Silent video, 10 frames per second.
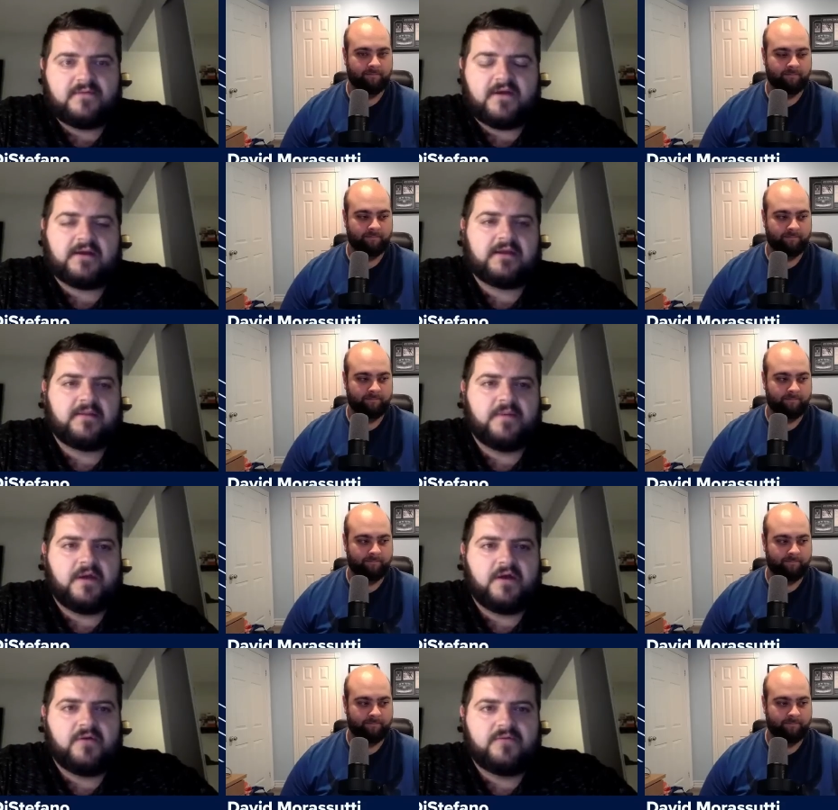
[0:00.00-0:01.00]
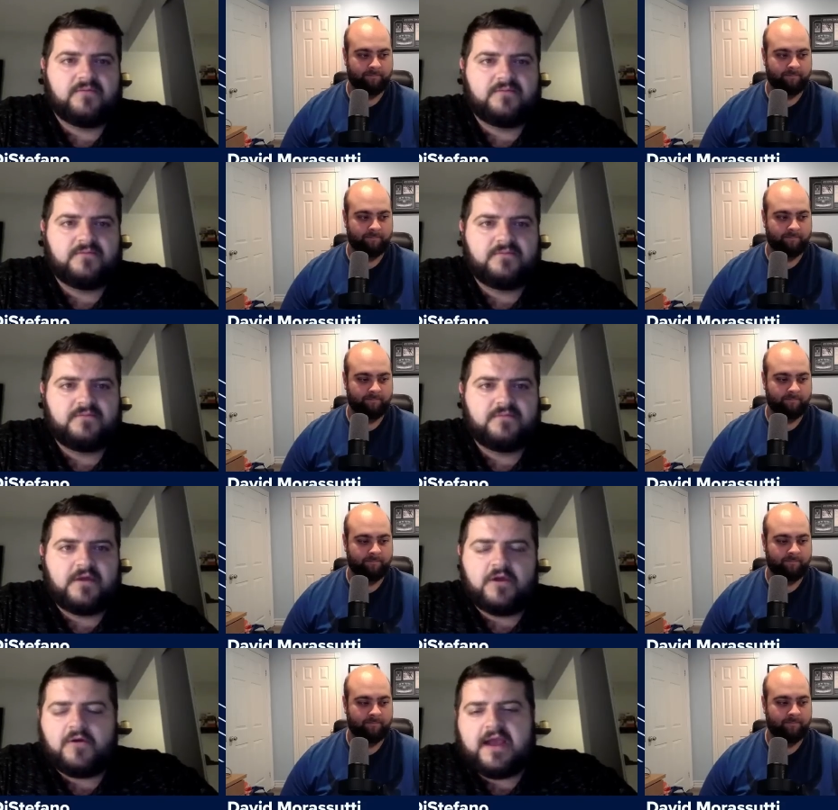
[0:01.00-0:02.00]
Speaker 1: talking about
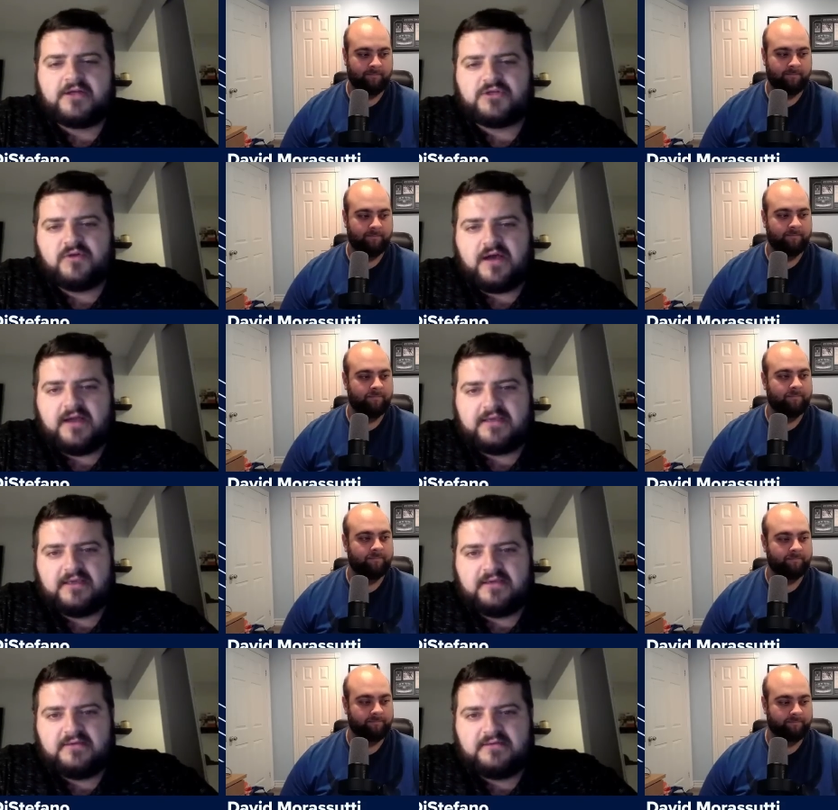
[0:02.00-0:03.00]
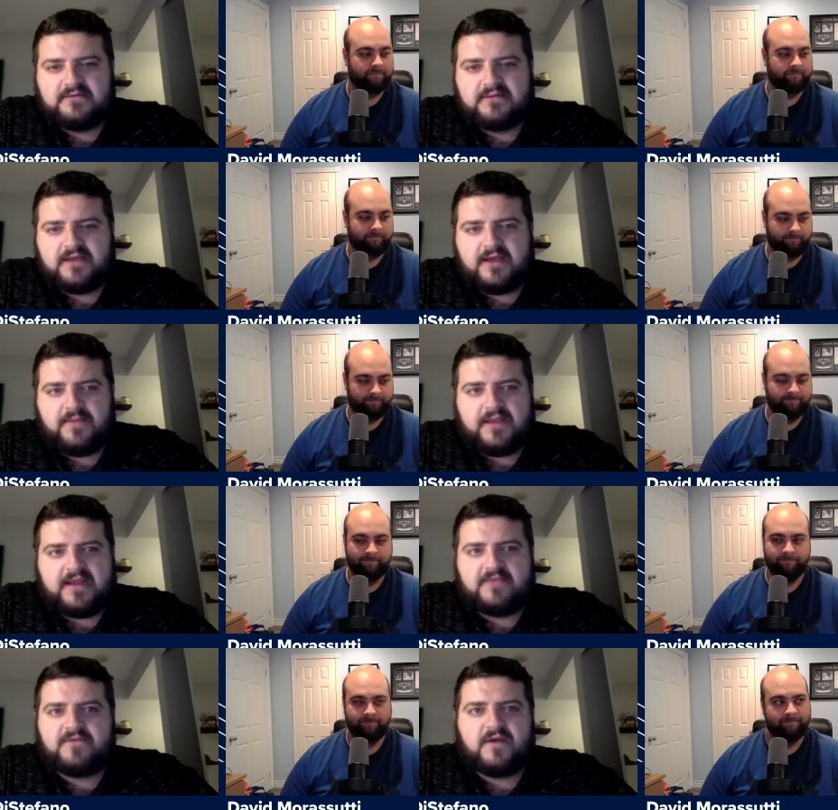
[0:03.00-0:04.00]
international hockey. I mean,
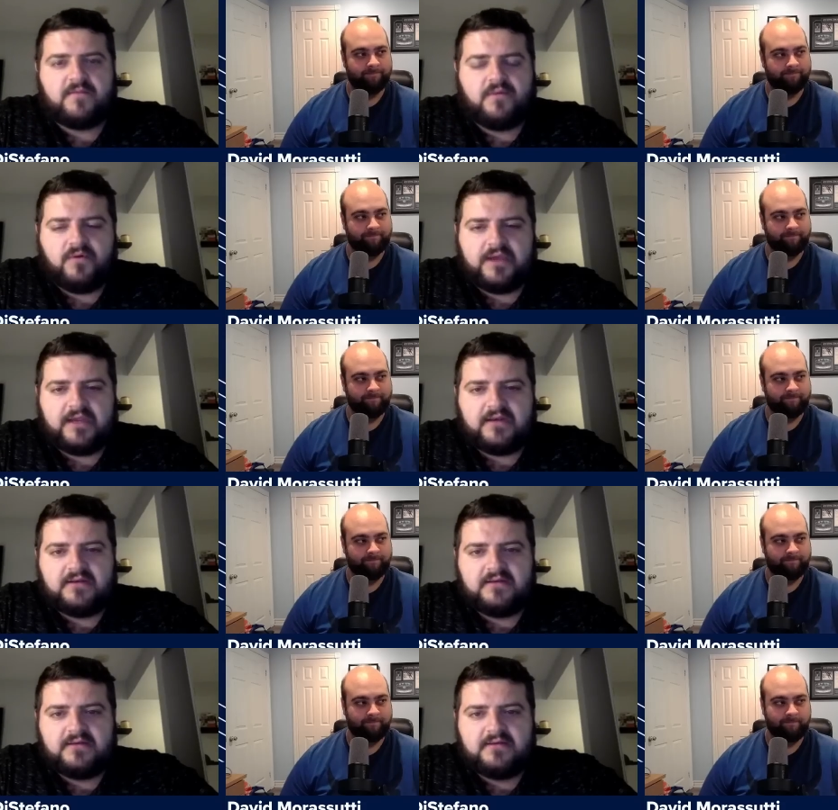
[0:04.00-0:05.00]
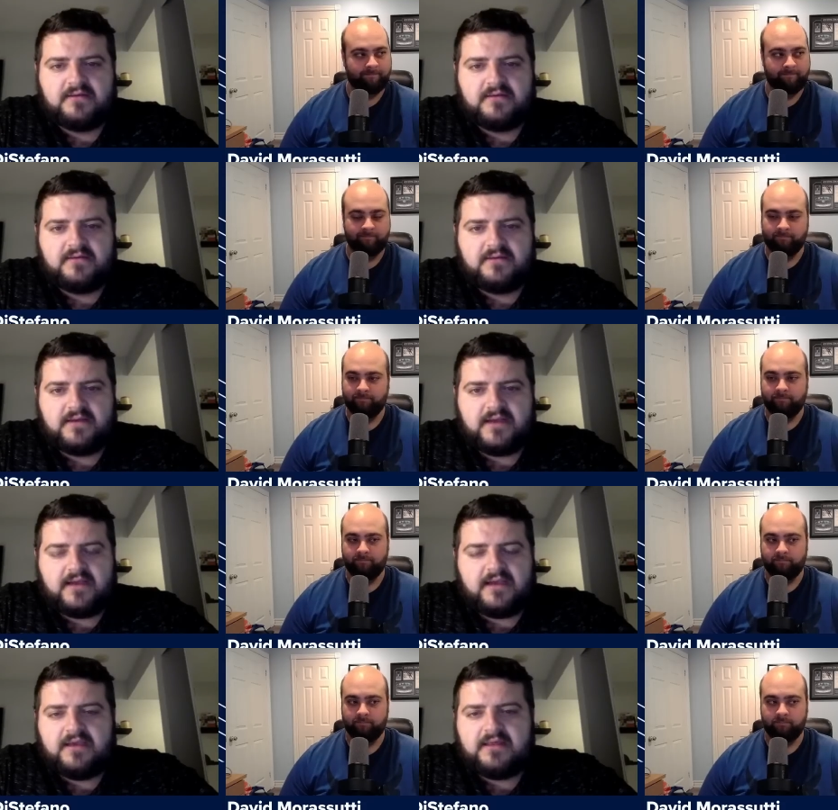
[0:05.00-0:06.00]
at some point,
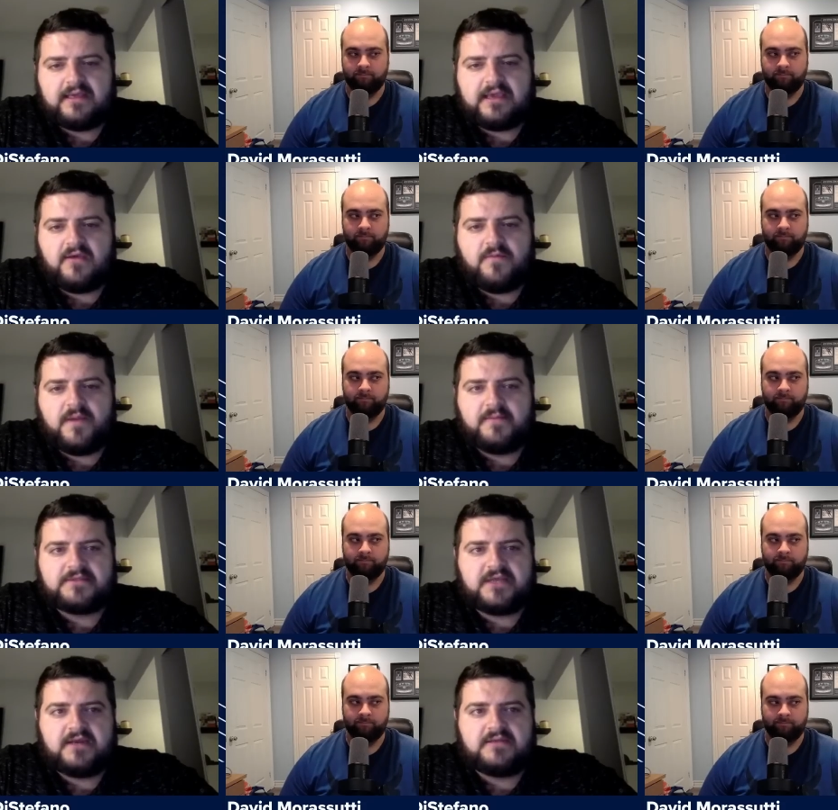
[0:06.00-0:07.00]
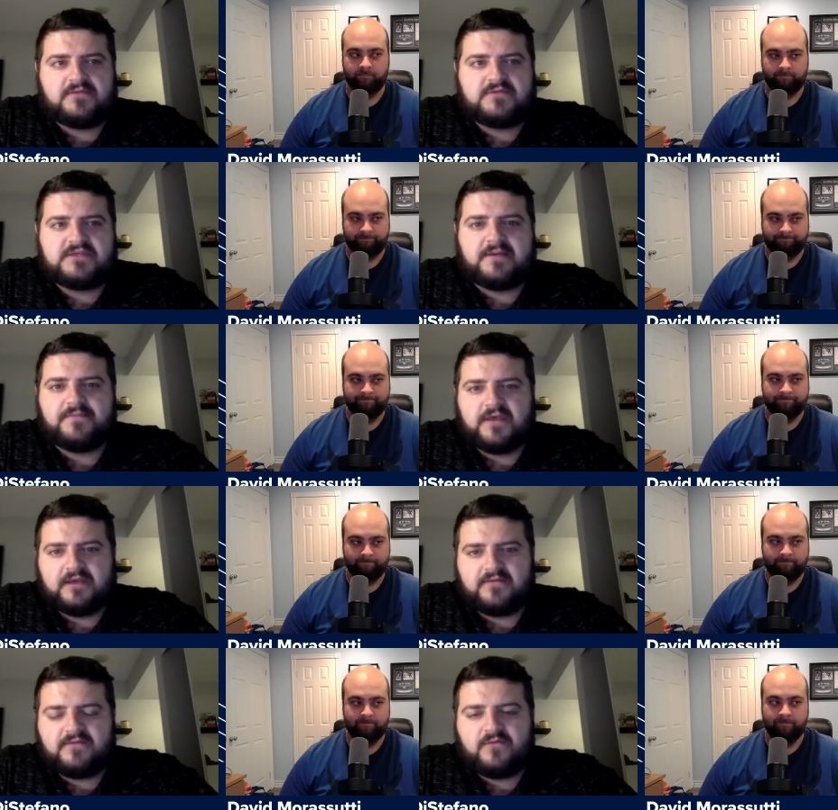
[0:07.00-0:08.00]
I, like Gary Bettman's got to do
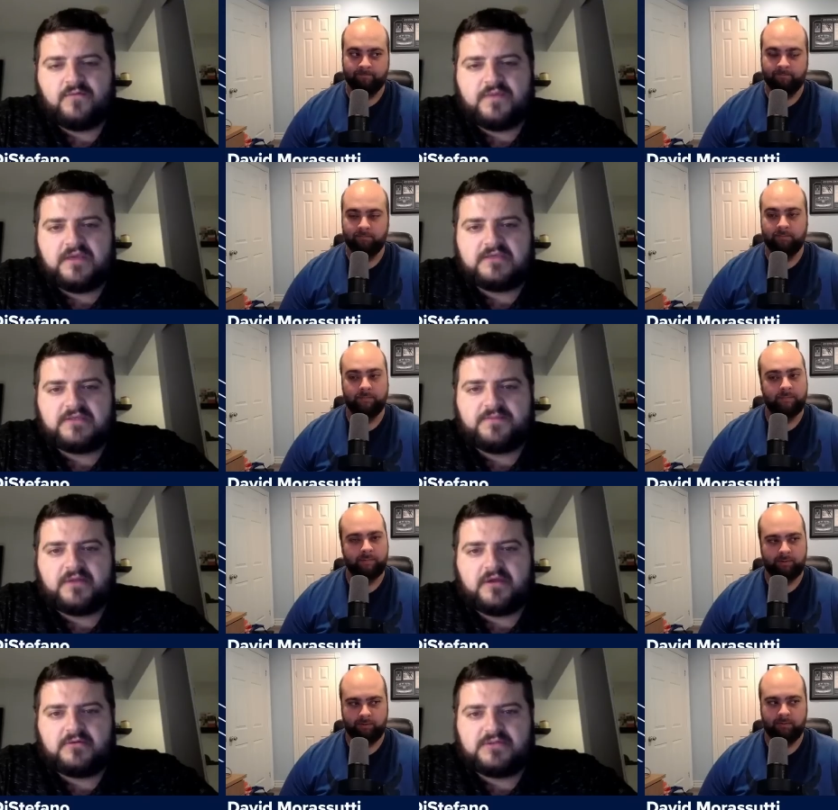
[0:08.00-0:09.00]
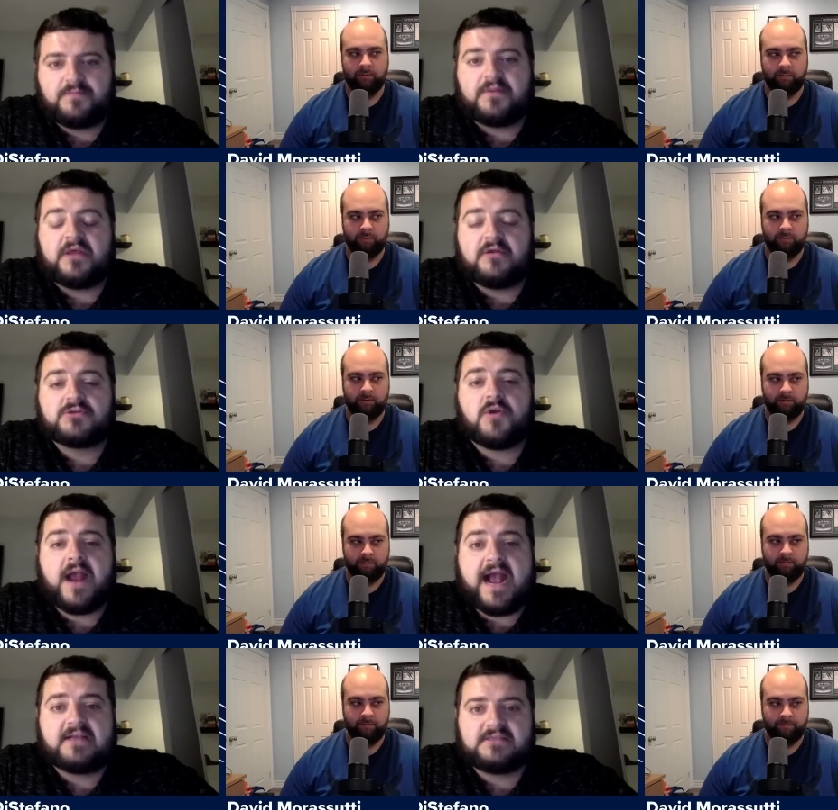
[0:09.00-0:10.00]
something to appease the players. The players
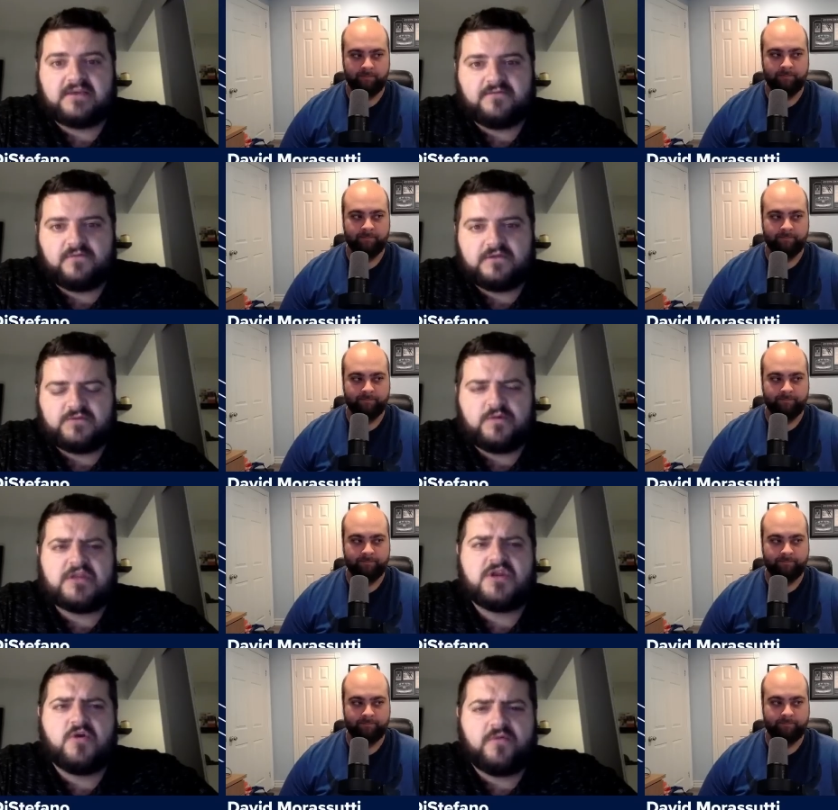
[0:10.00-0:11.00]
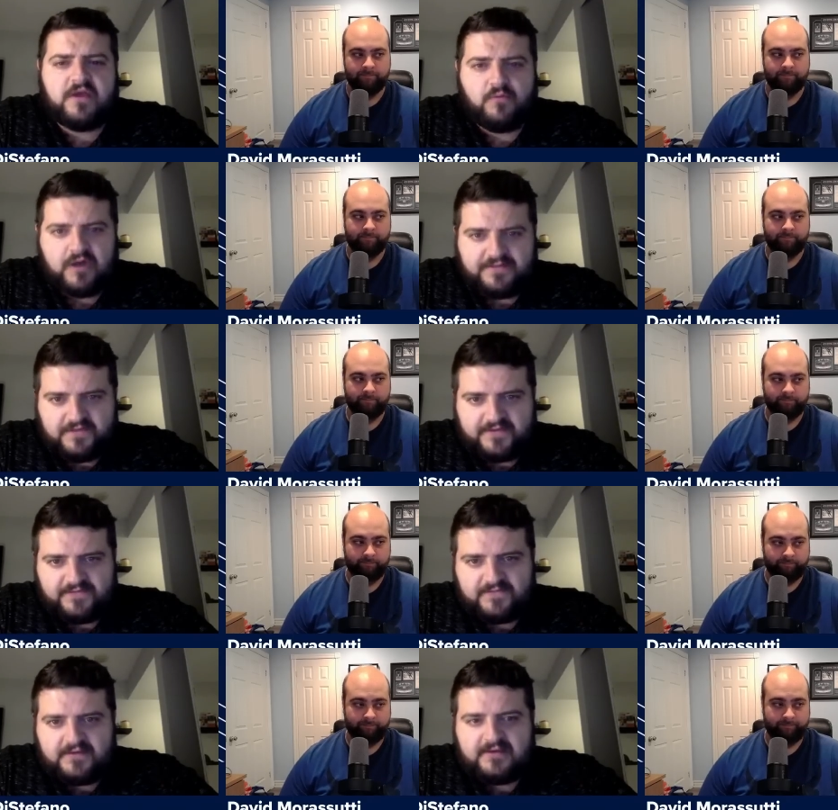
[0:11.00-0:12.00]
are asking for this. We know they want
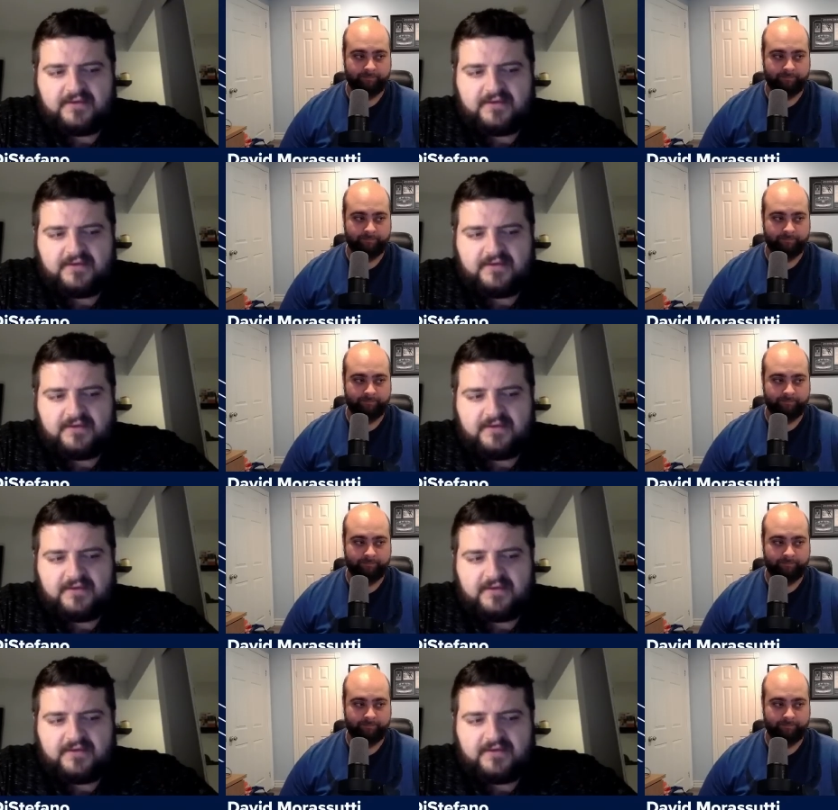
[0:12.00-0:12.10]
this.